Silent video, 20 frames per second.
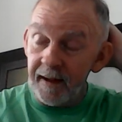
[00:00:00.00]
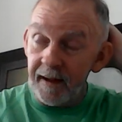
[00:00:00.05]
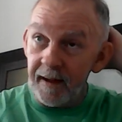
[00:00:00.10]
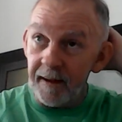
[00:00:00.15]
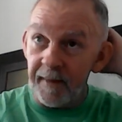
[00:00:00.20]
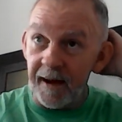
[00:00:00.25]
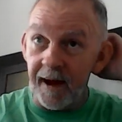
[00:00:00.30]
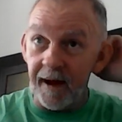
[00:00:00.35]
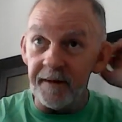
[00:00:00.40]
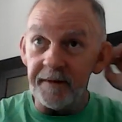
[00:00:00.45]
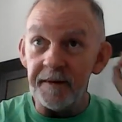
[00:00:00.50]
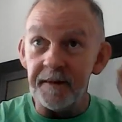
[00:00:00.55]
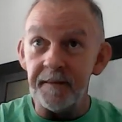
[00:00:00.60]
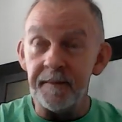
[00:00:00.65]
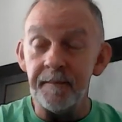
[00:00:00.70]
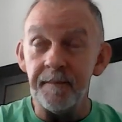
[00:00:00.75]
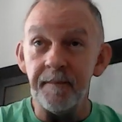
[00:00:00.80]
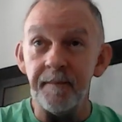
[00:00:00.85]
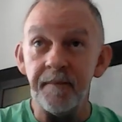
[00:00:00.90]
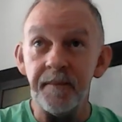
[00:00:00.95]
about
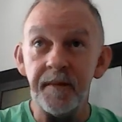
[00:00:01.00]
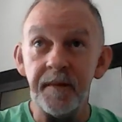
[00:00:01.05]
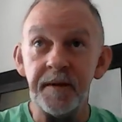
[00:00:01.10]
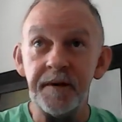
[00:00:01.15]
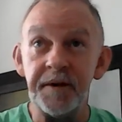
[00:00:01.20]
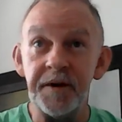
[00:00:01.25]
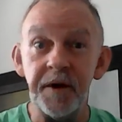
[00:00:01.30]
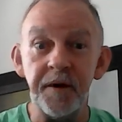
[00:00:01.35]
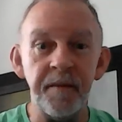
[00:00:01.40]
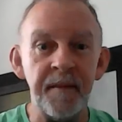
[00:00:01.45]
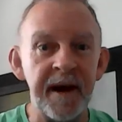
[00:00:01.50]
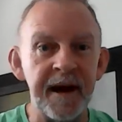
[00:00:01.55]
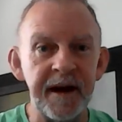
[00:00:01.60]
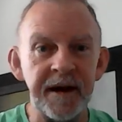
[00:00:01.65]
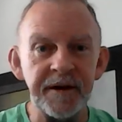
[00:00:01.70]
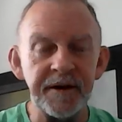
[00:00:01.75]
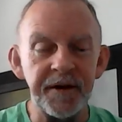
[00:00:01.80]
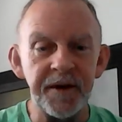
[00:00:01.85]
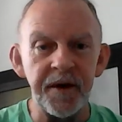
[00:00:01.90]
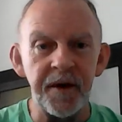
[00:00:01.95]
2
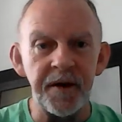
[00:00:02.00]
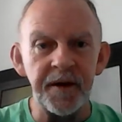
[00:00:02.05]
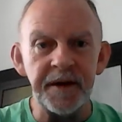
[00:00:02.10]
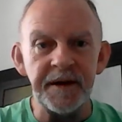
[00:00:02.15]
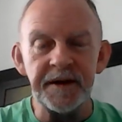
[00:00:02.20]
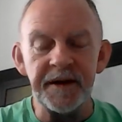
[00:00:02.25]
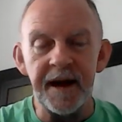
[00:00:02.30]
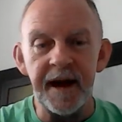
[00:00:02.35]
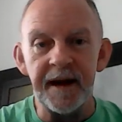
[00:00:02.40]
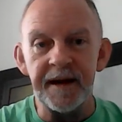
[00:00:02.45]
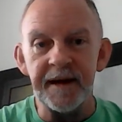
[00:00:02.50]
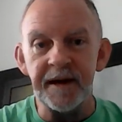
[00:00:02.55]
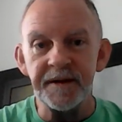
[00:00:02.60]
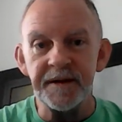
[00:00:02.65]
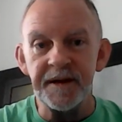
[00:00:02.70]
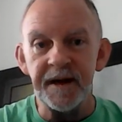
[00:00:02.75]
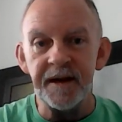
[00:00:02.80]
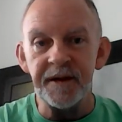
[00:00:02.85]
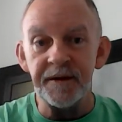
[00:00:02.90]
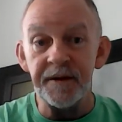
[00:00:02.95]
minutes, 30
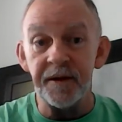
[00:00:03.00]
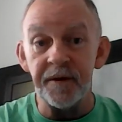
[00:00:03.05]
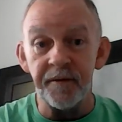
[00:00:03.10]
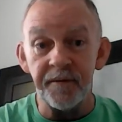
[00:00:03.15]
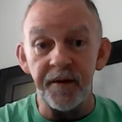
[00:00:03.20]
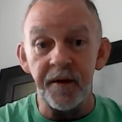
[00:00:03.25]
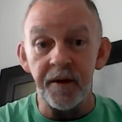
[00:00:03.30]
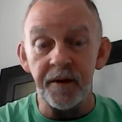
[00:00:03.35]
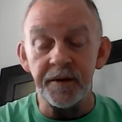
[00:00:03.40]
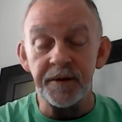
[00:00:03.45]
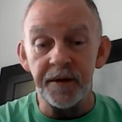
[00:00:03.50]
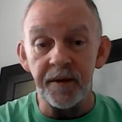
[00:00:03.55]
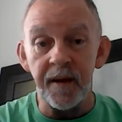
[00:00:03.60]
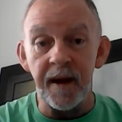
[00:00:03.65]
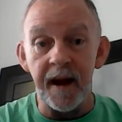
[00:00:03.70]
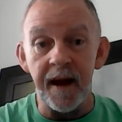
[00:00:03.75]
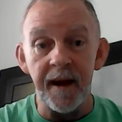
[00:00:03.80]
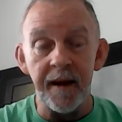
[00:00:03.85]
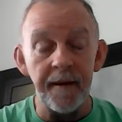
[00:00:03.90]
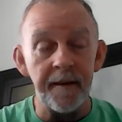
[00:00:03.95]
seconds into the first
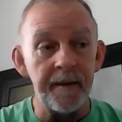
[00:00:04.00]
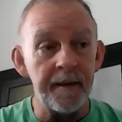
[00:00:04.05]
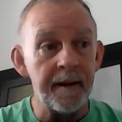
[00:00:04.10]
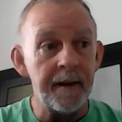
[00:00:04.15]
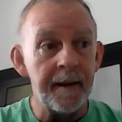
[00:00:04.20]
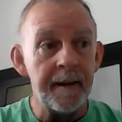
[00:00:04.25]
round.